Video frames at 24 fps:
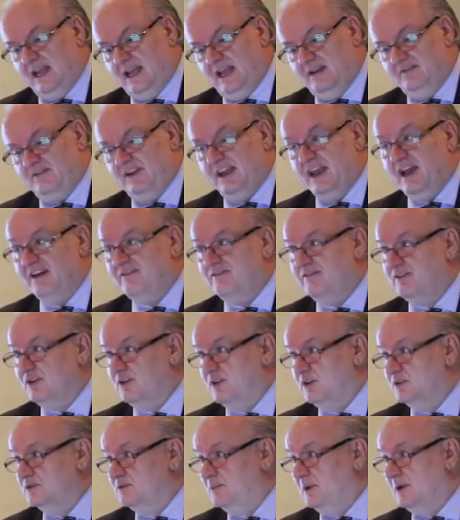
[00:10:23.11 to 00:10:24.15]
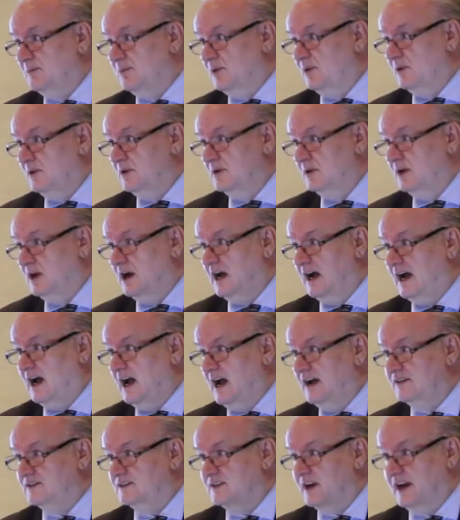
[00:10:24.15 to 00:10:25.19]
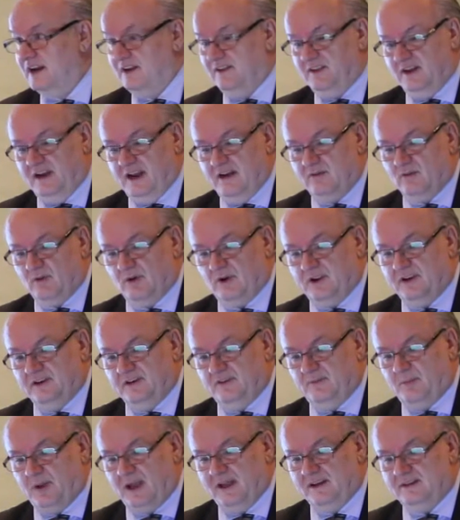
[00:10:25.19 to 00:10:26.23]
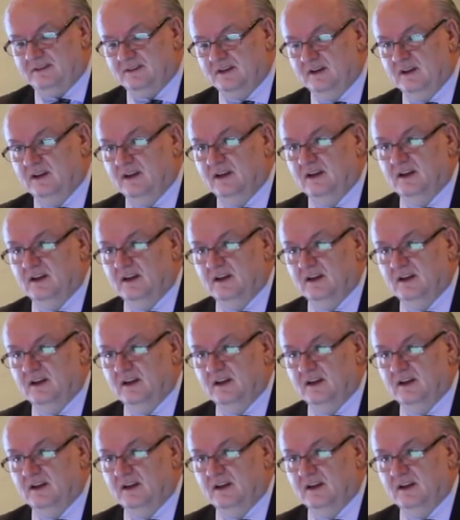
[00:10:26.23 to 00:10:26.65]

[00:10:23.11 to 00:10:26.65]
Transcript: NVF for those people outside of the networking space.